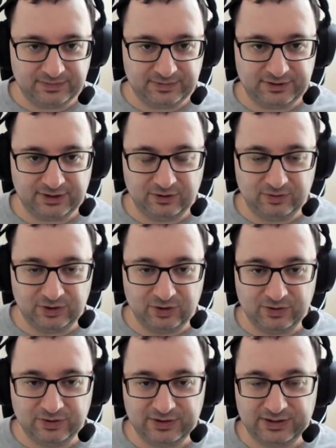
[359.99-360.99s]
So you
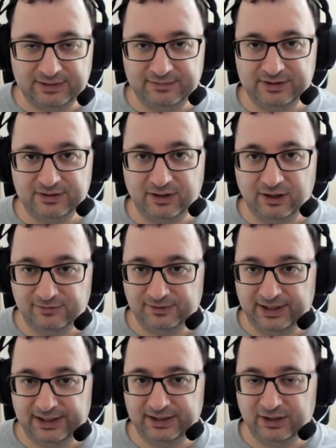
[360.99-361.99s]
could just have it
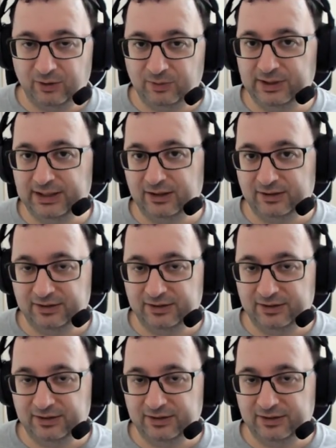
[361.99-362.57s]
offline only on a